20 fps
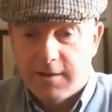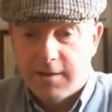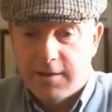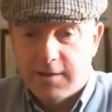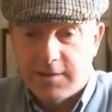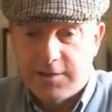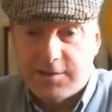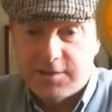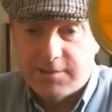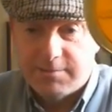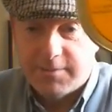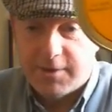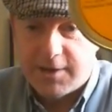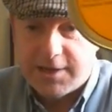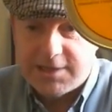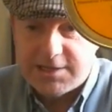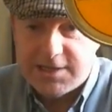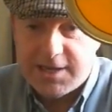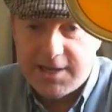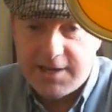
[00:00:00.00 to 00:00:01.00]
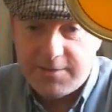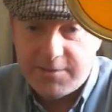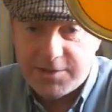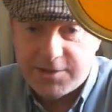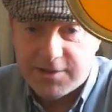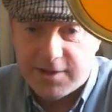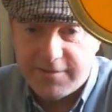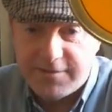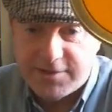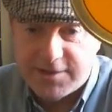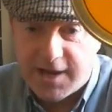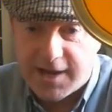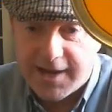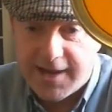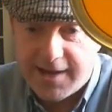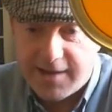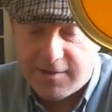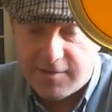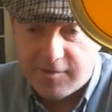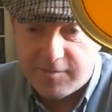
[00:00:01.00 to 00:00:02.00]
This is my tin, which I dug
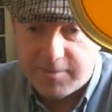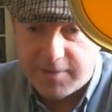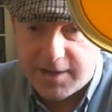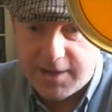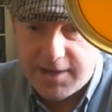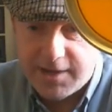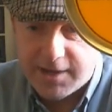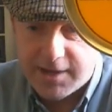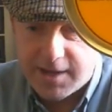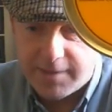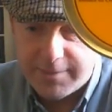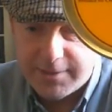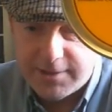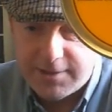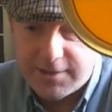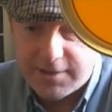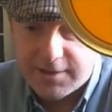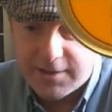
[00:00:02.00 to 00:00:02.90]
out of my cupboard.